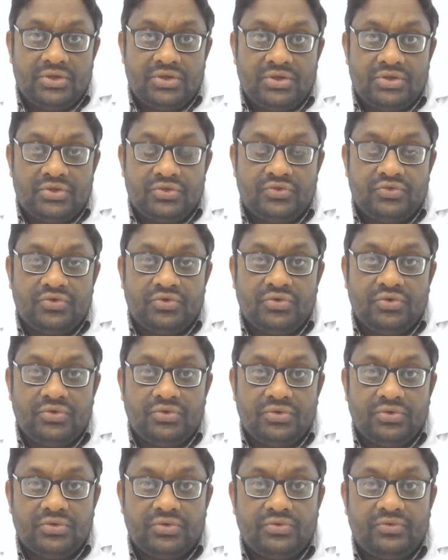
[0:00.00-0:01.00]

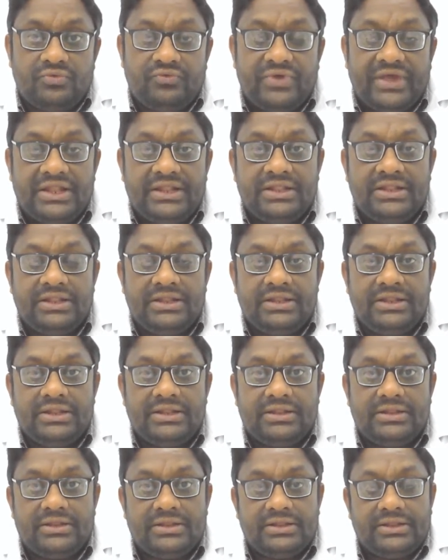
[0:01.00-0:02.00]
So when
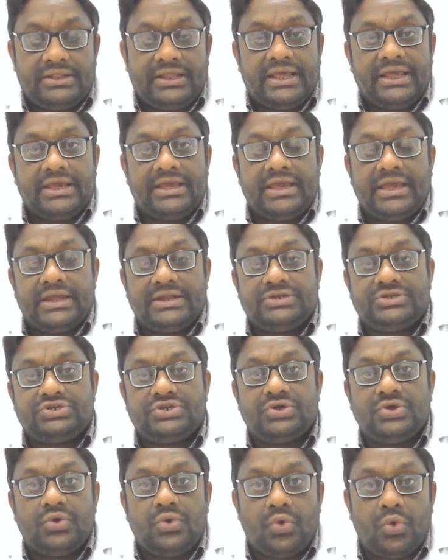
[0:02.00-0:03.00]
they get
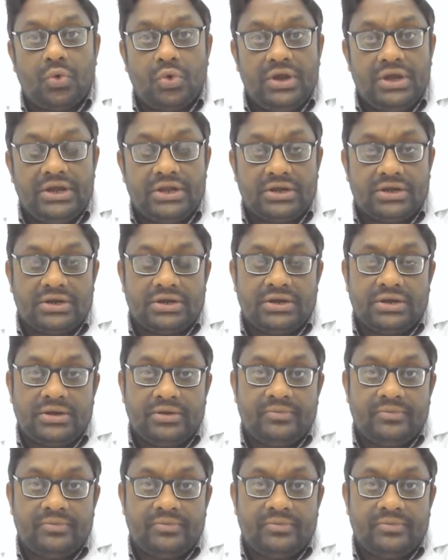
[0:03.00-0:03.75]
older,